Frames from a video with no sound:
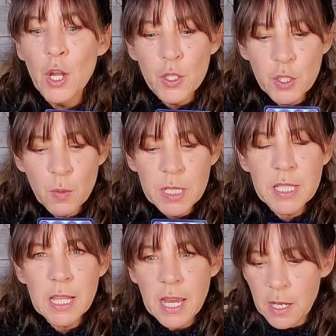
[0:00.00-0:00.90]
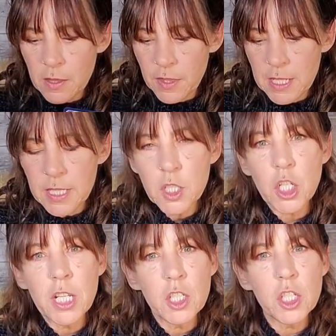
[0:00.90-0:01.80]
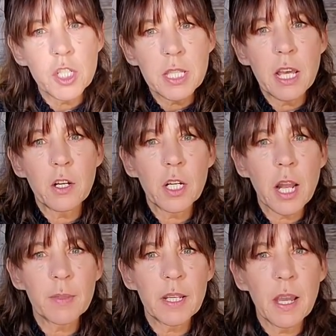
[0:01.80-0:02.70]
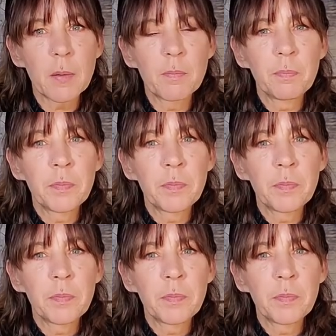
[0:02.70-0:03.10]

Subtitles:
so it's like these changes that are coming up